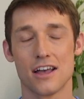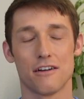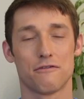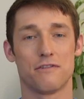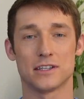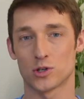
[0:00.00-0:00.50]

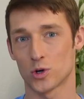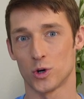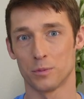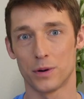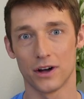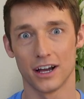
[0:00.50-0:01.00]

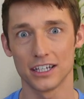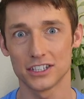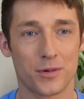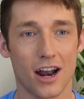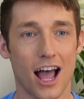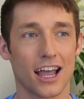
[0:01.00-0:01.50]
physical
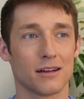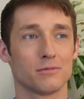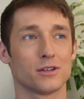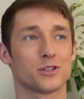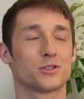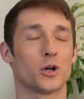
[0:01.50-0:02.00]
push, but I
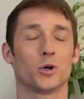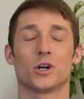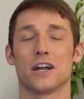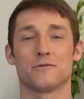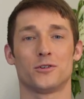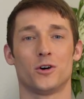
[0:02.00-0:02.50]
am so
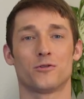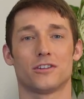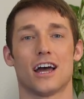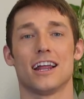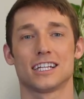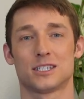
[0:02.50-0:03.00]
grateful for
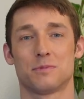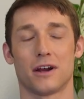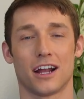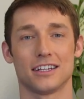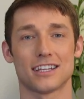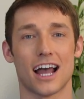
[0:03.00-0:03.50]
that experience.